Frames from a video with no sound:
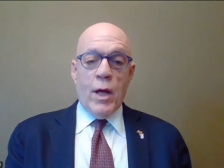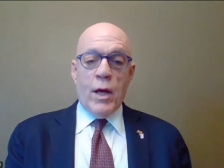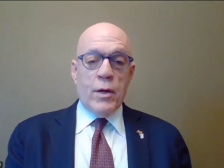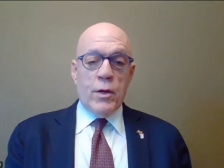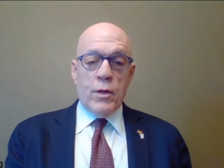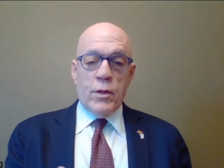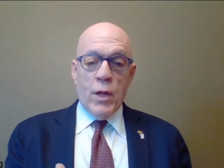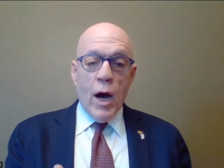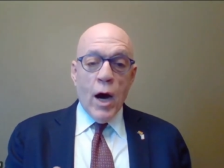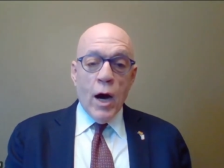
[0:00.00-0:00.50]

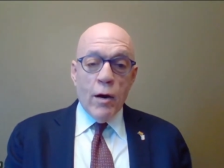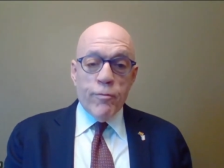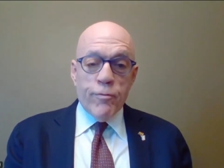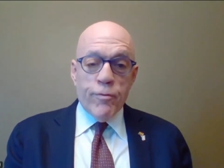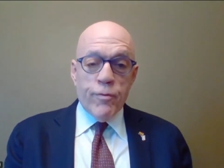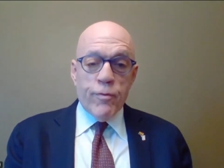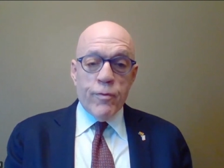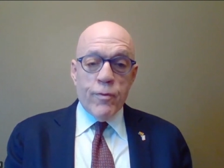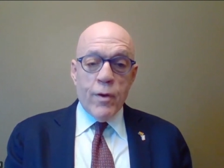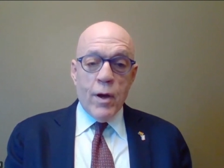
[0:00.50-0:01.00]
not
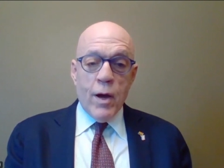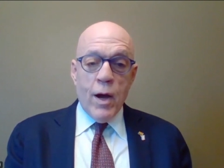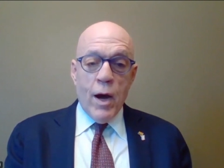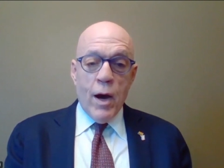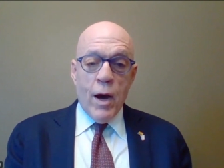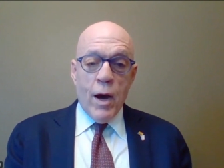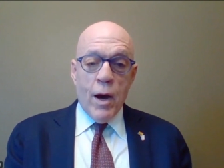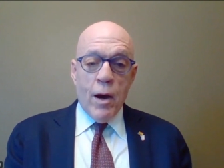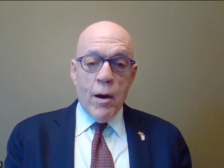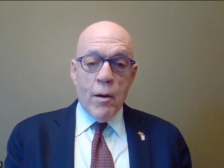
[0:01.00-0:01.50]
enough
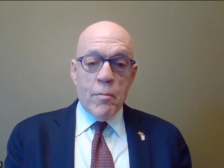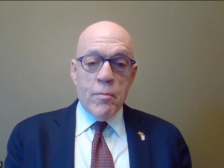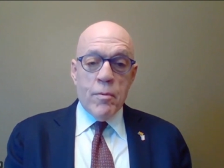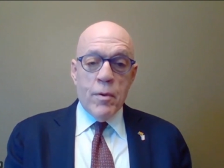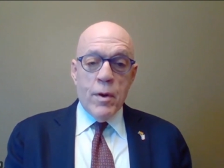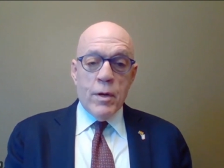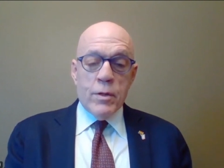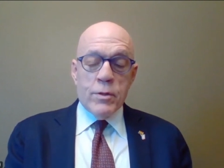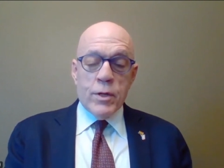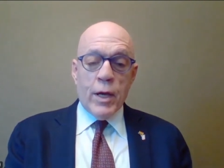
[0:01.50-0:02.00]

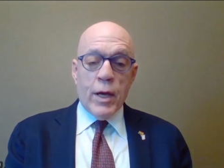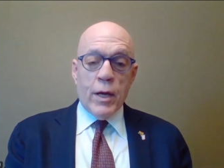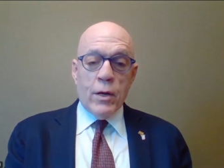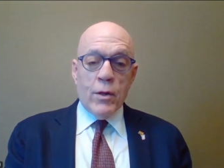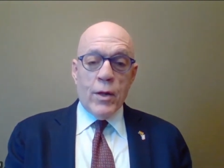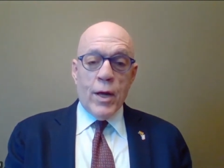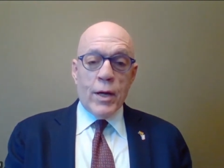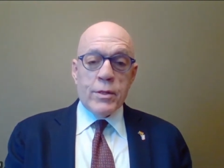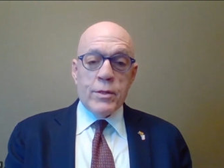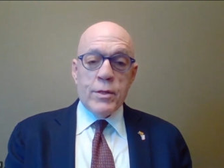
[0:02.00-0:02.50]
to get
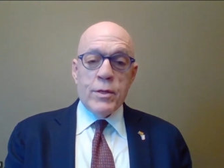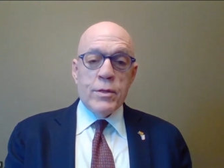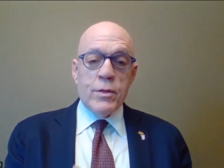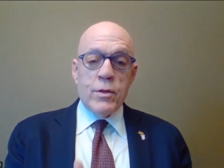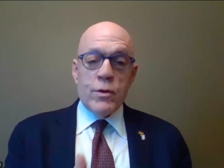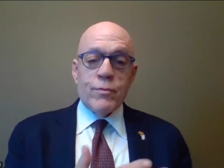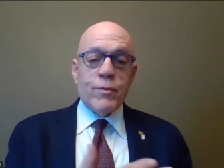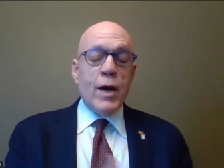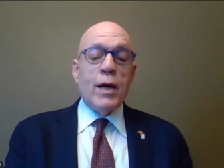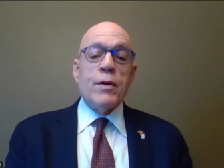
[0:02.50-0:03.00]

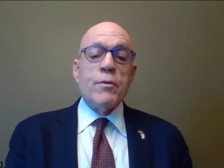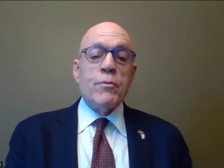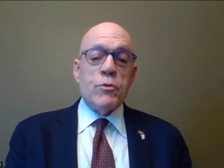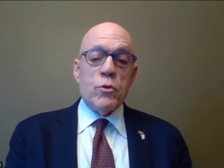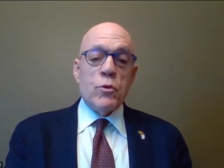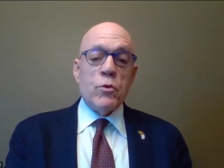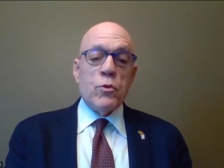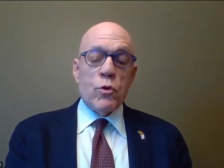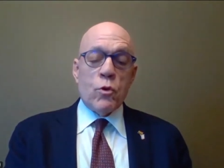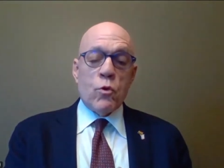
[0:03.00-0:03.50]
elected. You've got to
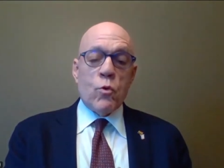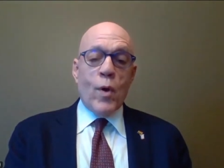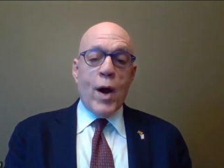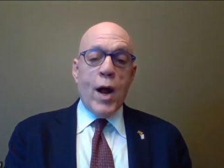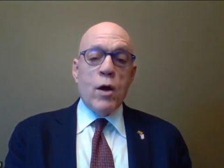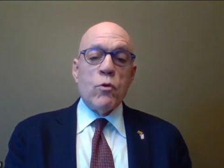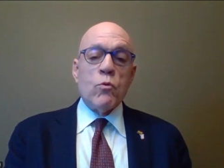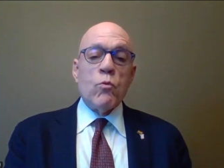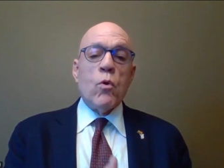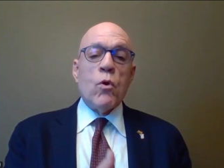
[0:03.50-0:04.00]
do the
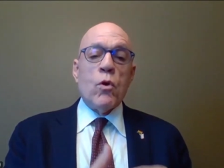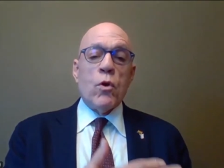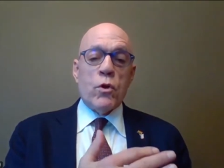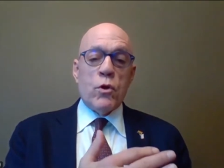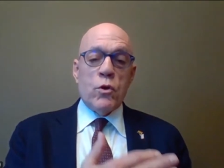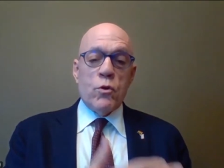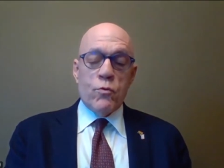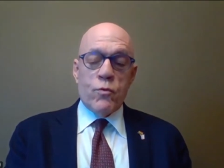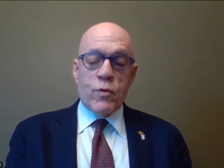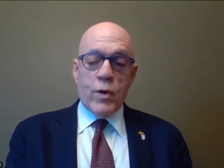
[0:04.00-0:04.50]

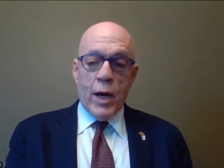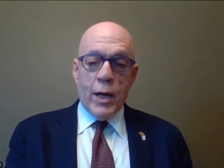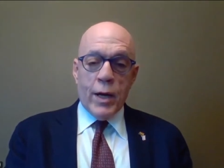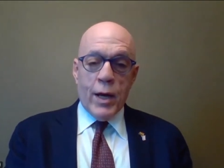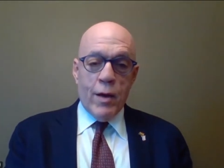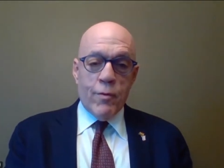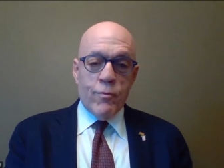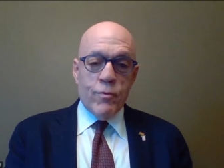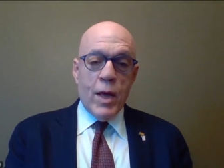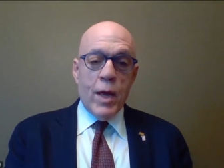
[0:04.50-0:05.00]
groundwork. You've got to
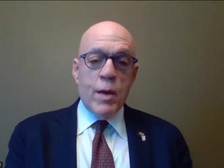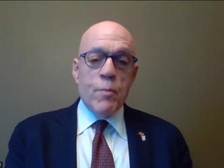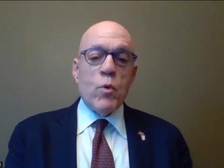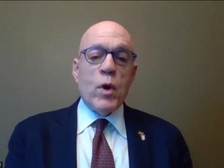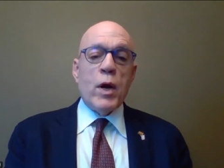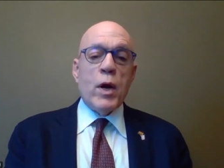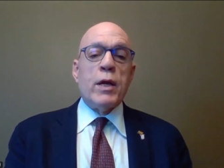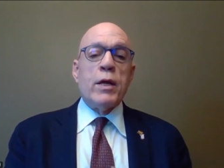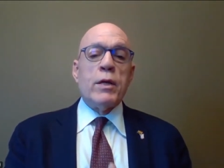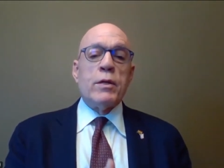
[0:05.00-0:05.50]
have
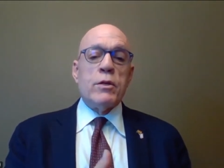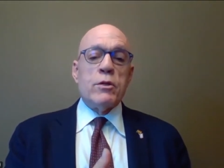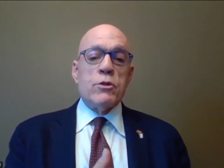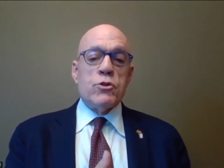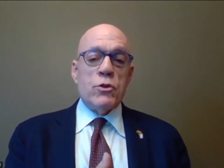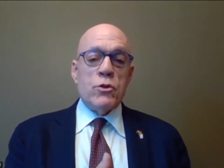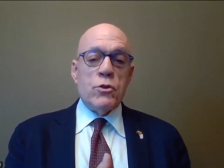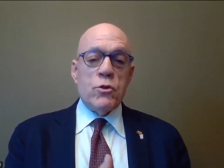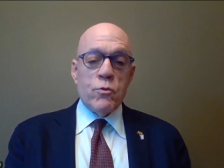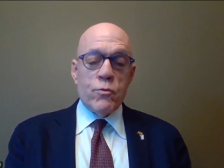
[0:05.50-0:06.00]
name
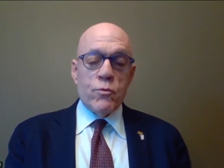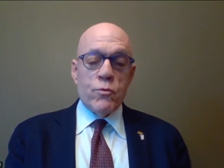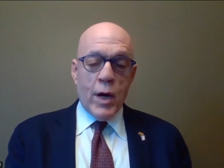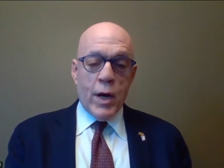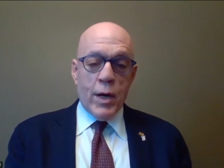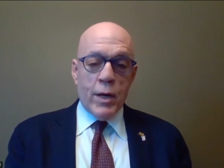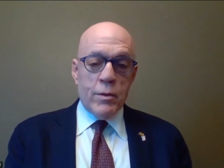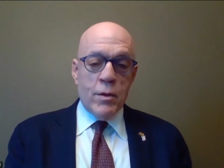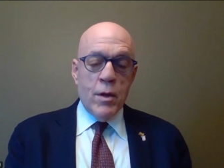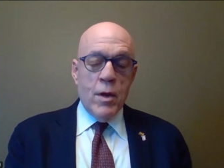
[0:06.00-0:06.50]
recognition. You've
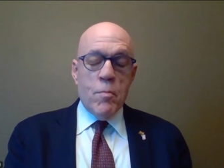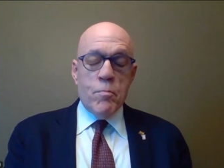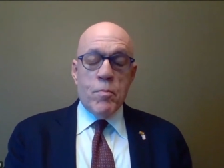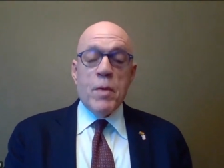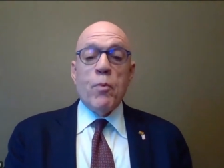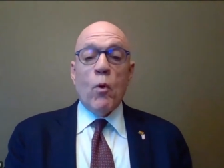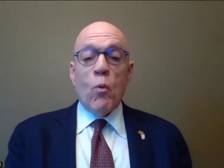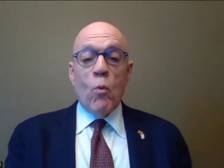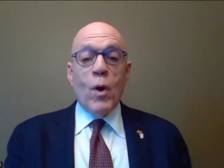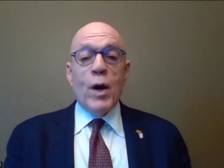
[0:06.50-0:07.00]
got
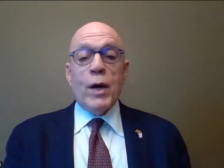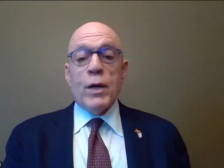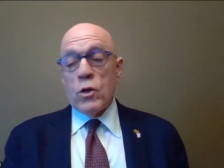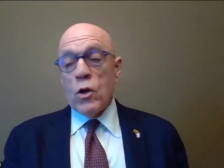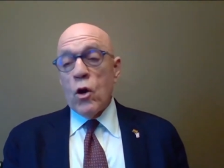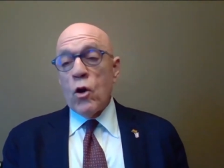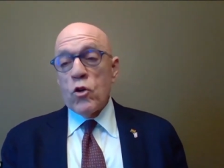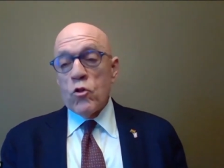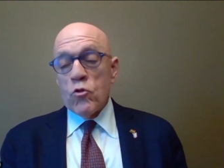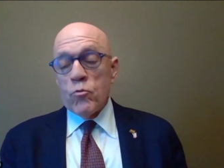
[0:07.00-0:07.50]
people want
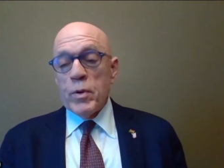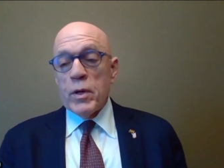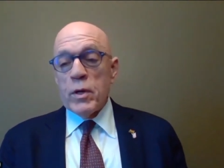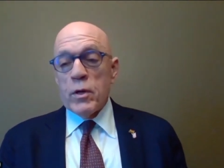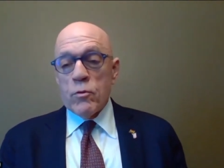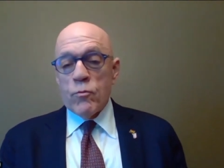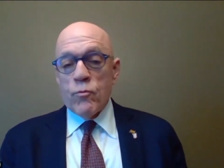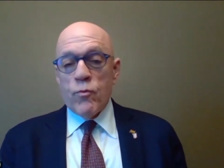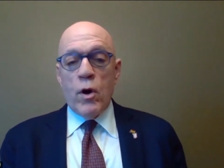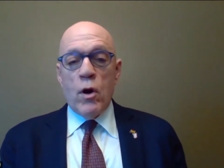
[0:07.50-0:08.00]
to know you've
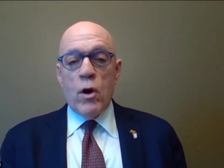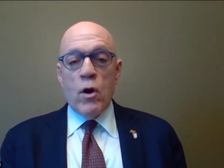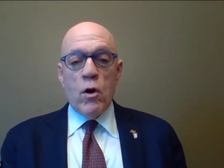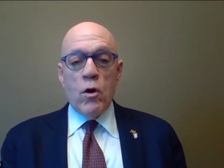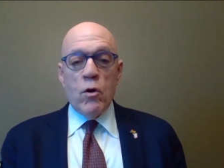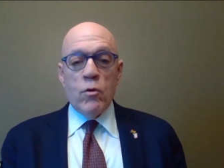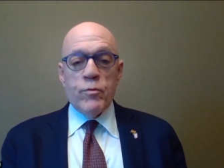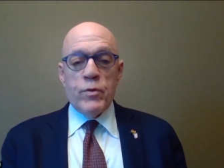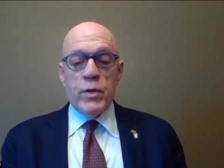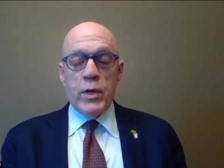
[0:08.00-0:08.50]
been
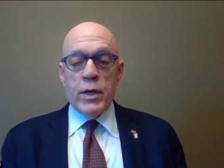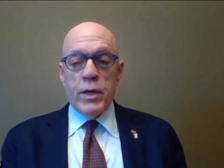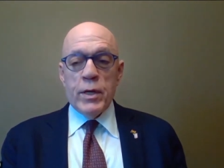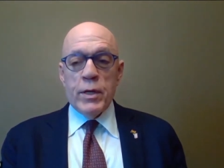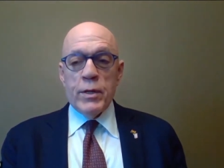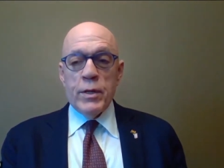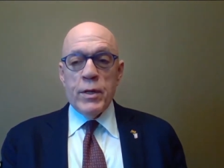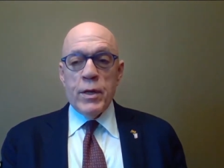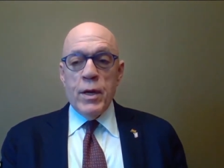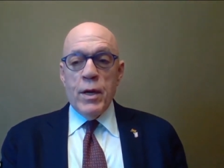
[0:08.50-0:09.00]
involved
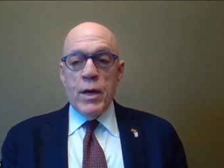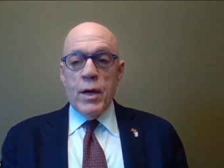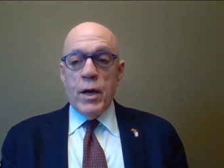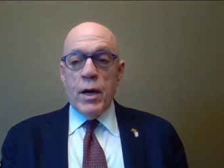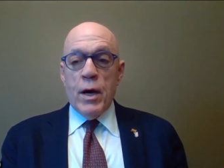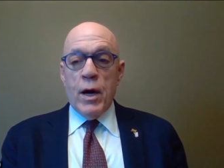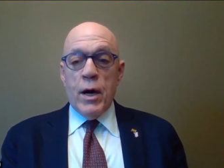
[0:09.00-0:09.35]
in